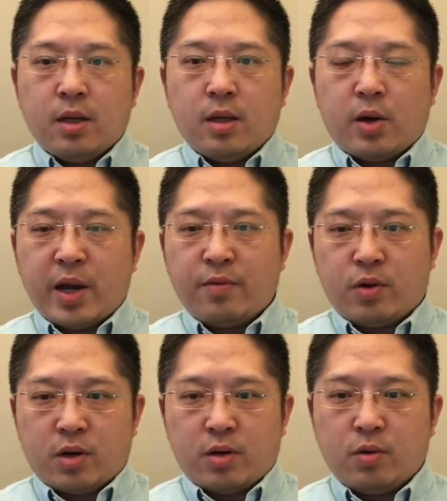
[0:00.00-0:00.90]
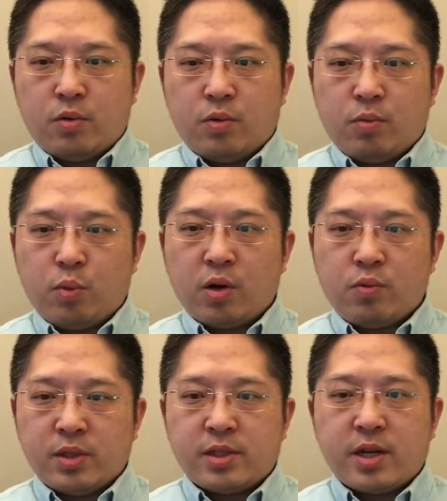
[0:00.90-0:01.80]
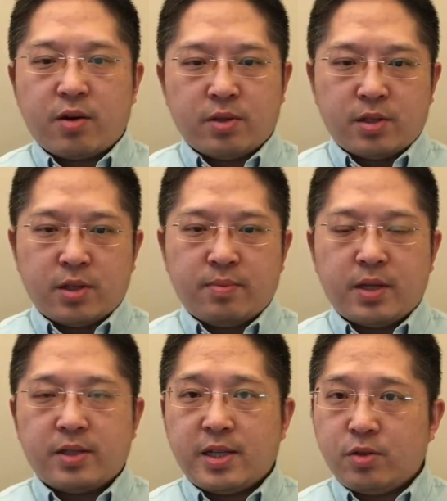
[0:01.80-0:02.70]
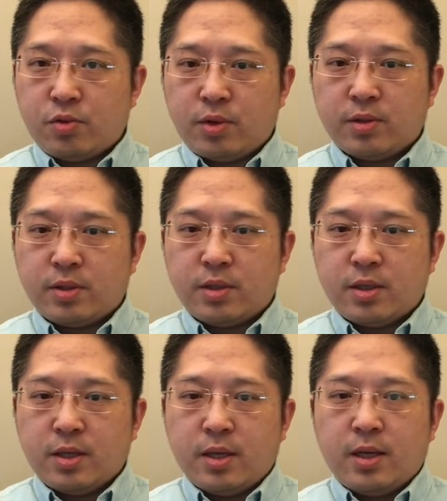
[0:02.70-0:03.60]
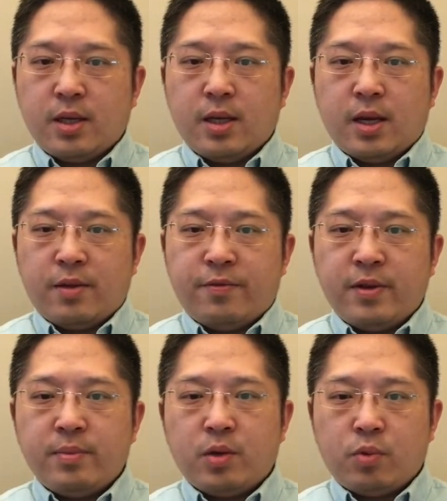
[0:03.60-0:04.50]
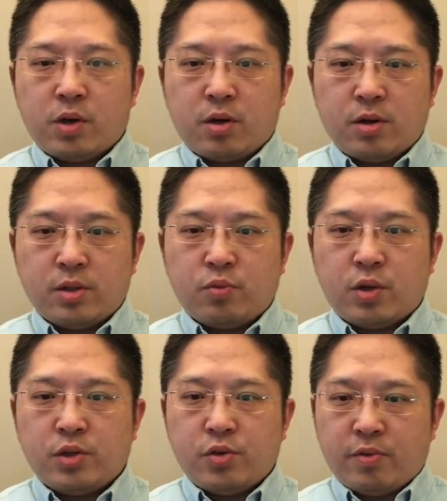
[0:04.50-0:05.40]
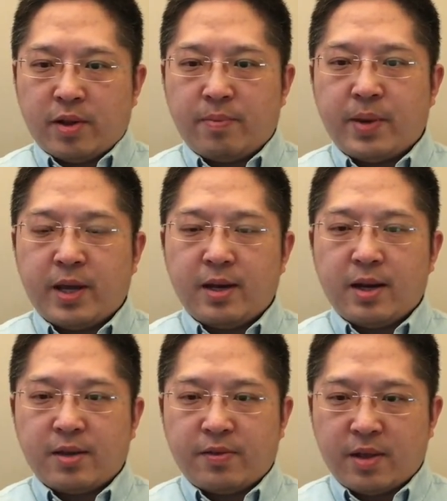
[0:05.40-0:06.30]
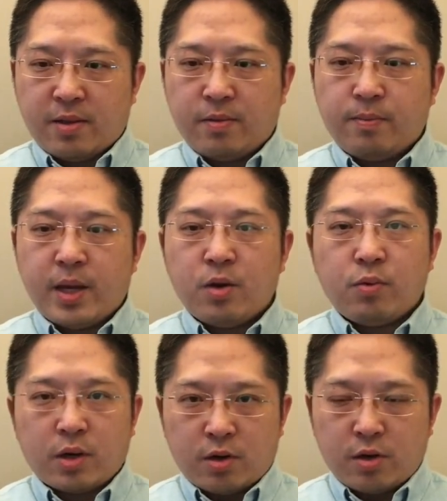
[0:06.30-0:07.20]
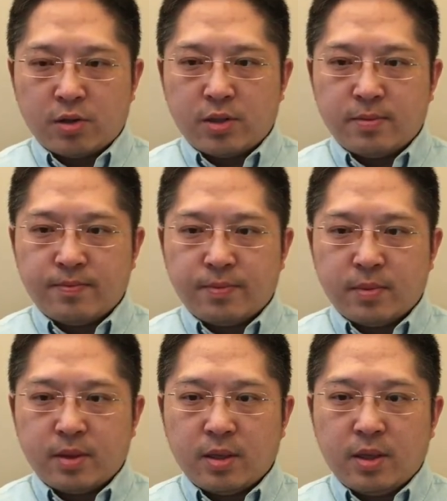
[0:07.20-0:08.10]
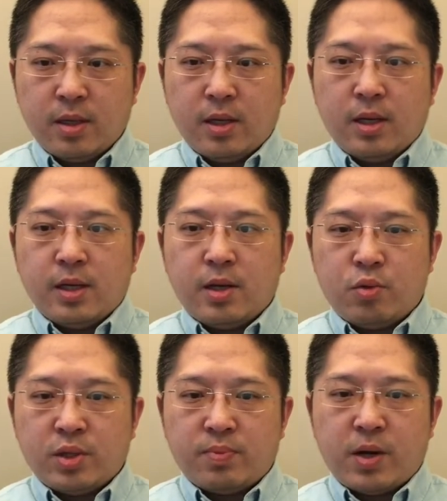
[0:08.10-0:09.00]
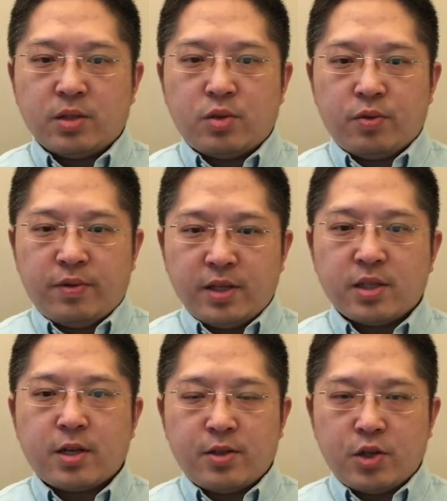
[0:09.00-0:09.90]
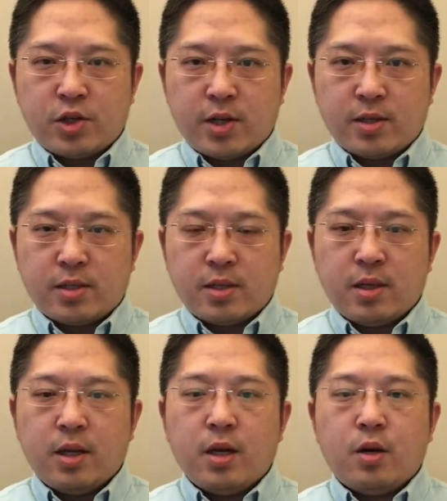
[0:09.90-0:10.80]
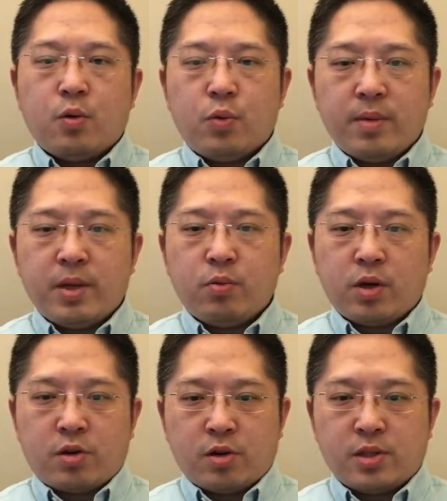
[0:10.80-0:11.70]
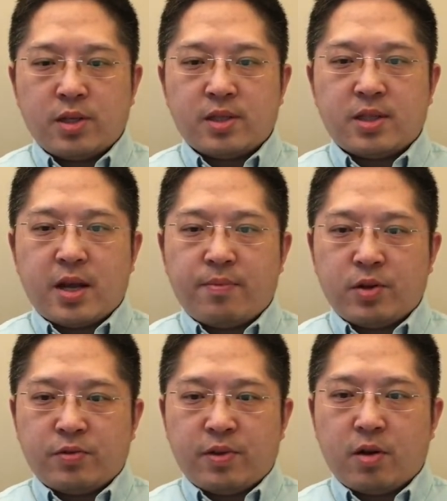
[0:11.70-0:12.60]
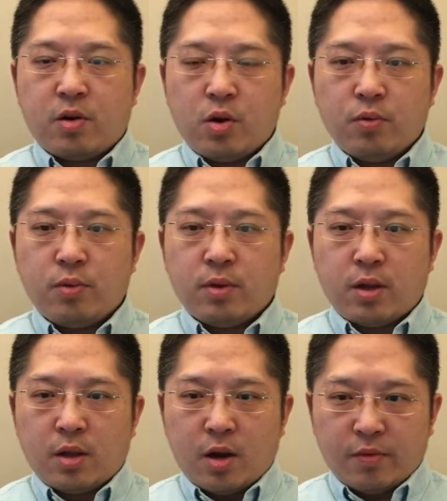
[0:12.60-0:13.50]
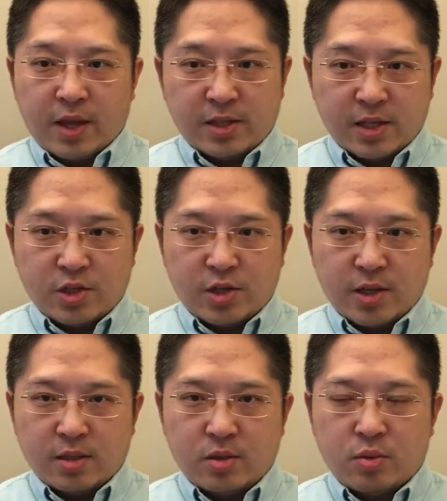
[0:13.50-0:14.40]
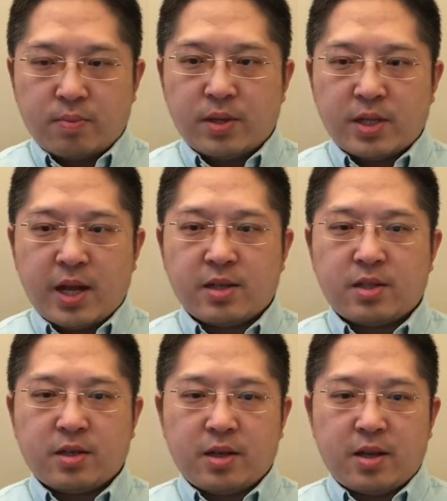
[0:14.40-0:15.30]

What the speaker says: However, work was tiresome and dangerous, and female workers were usually paid less than male workers. In response to these conditions, women workers established their own organizations to protest